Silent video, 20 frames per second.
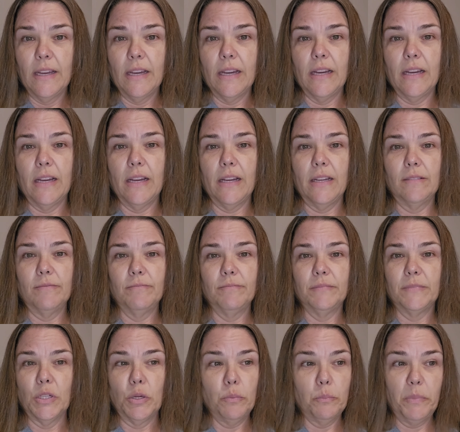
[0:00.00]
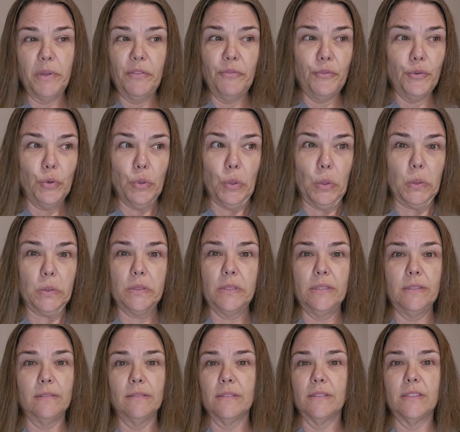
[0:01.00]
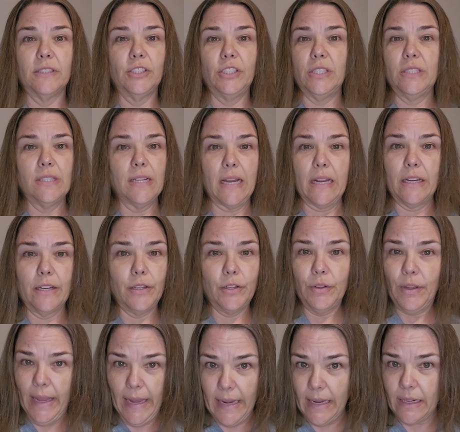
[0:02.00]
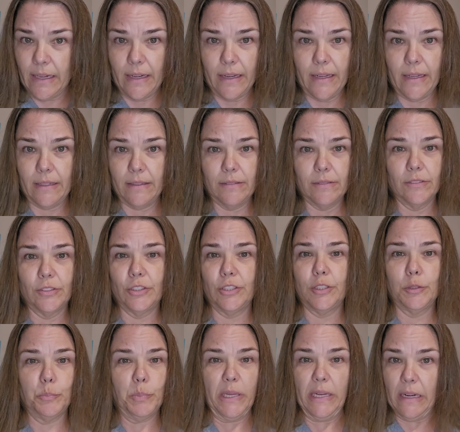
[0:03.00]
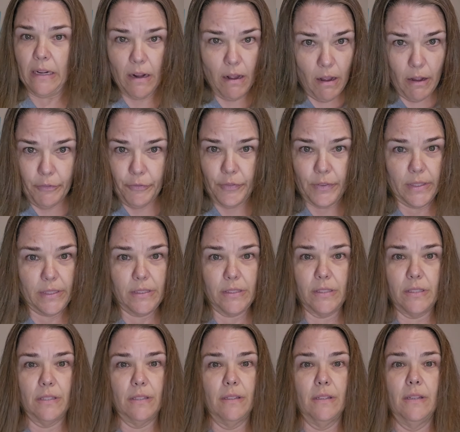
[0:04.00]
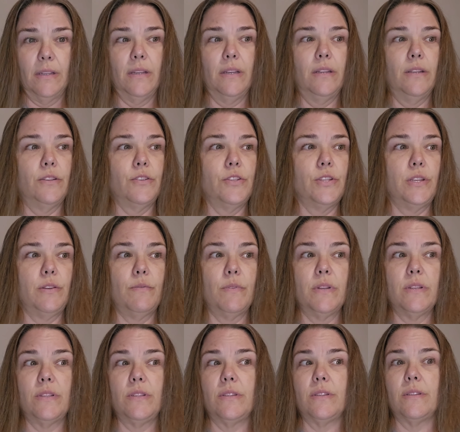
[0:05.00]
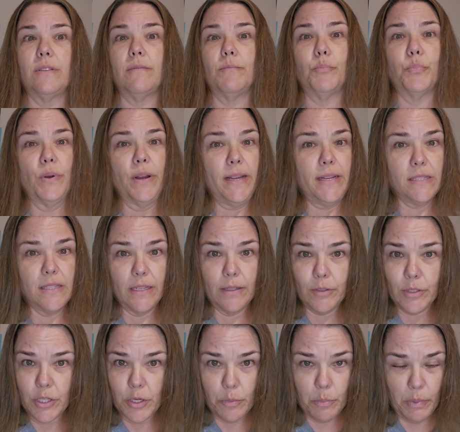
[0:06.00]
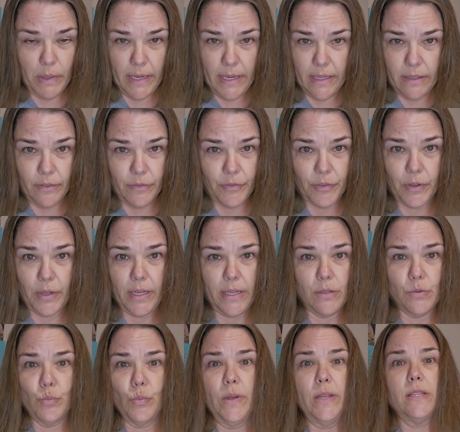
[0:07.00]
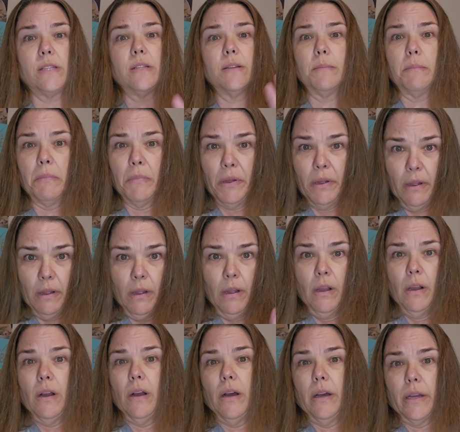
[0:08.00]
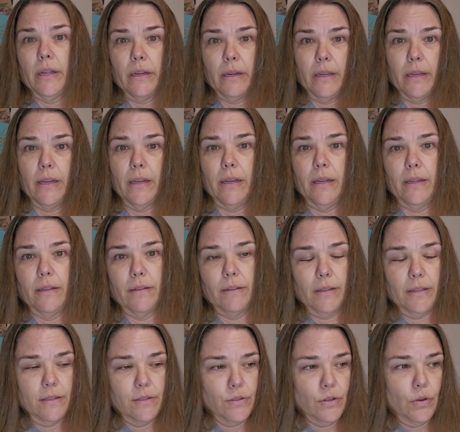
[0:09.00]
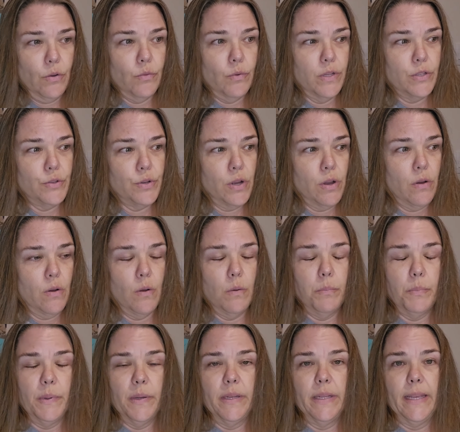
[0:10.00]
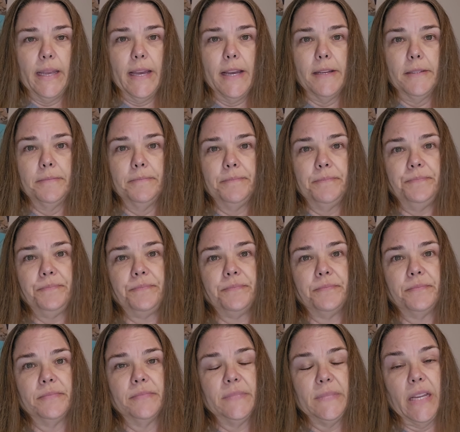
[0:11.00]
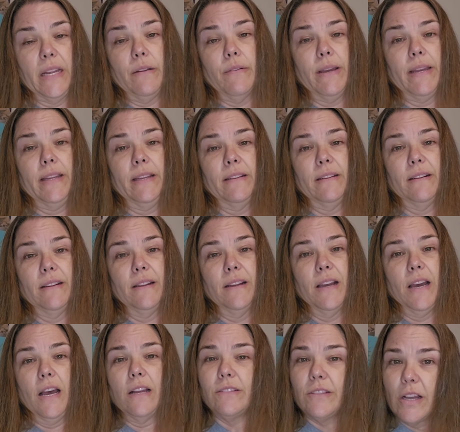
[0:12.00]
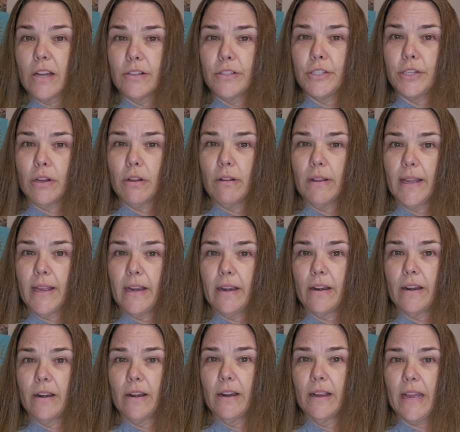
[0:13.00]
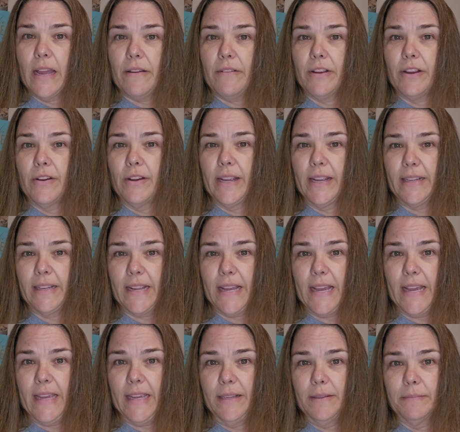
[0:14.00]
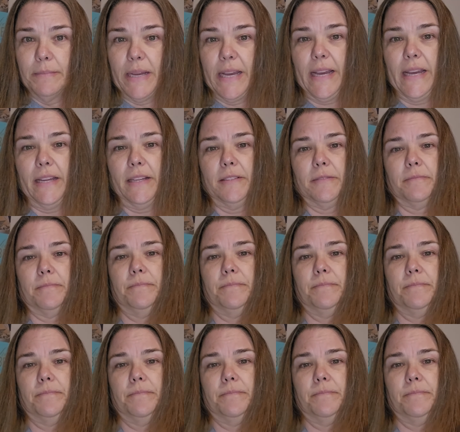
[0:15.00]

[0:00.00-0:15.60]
Uh, don't be fooled. She's not a new candidate. She's been in office. She was praising Joe Biden for his wisdom on uh, this whole withdrawal. But yeah, anyway, I'll talk to y'all later. Have a great day. Bye.